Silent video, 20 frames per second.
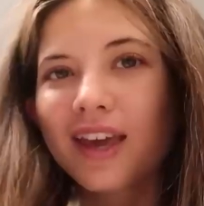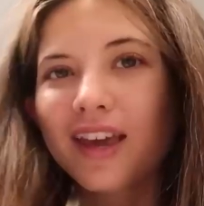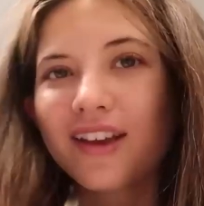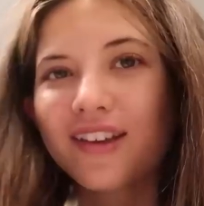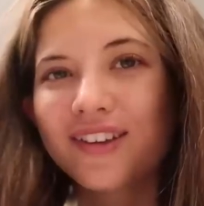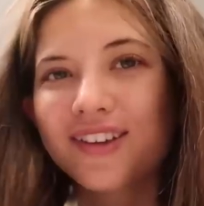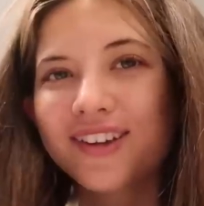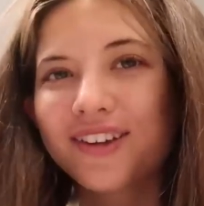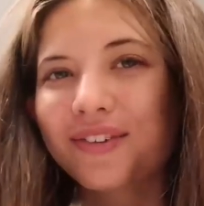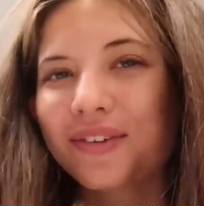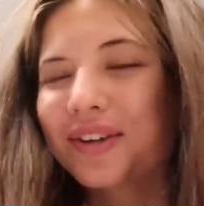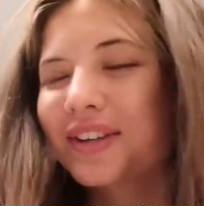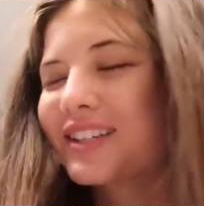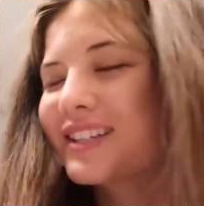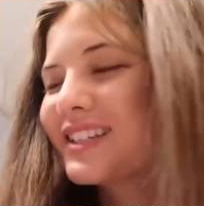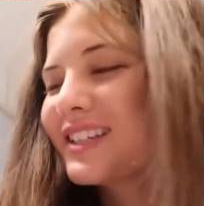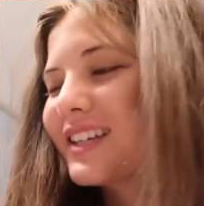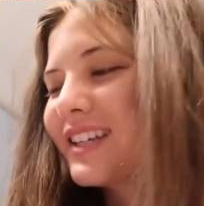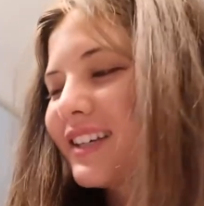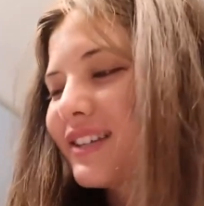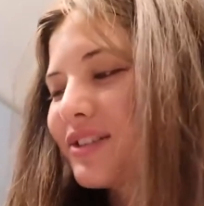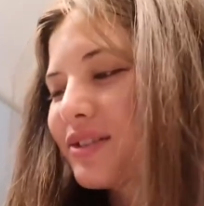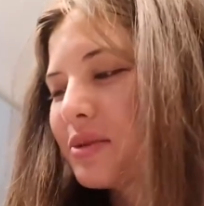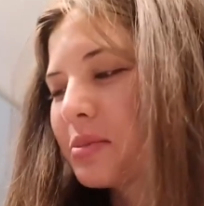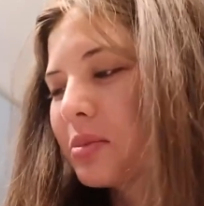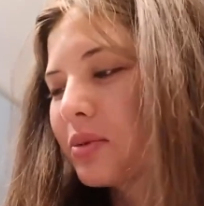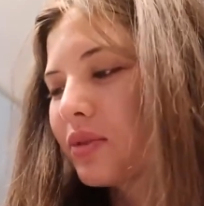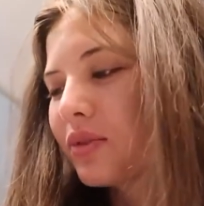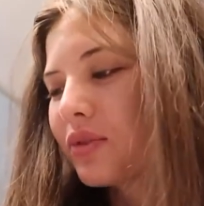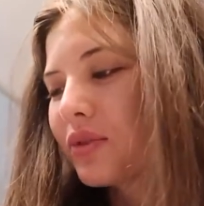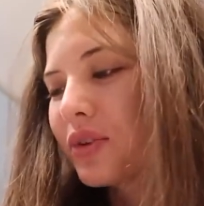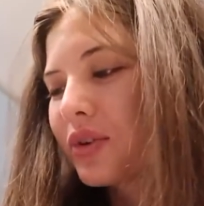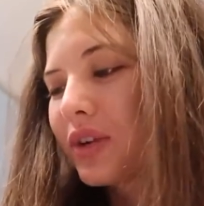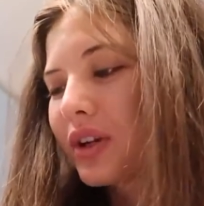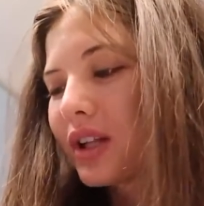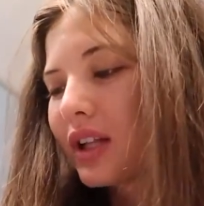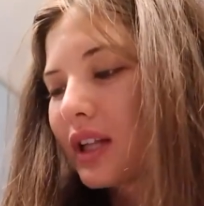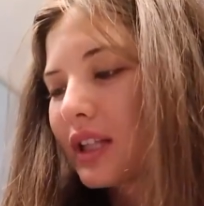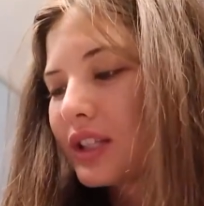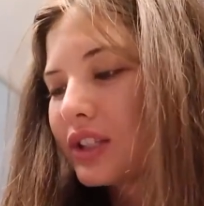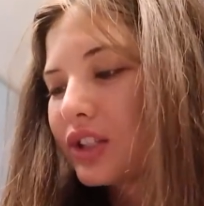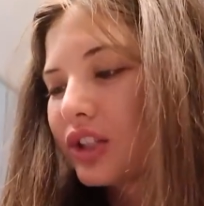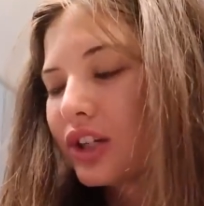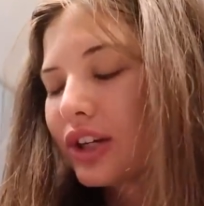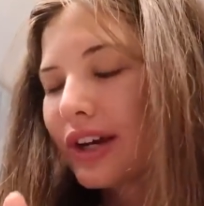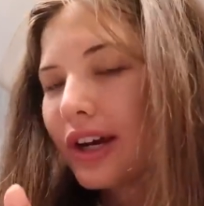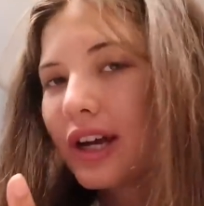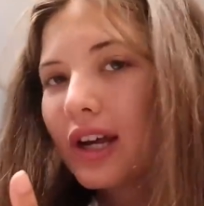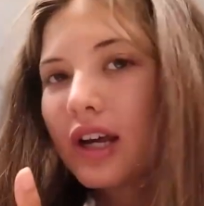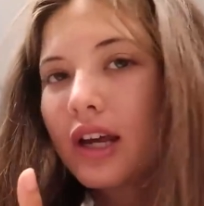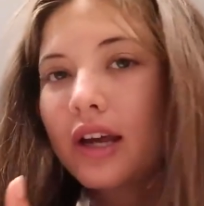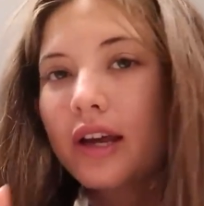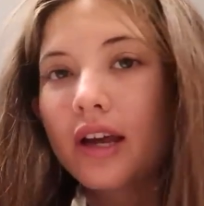Kale and Green Tea Superfood Cleanser.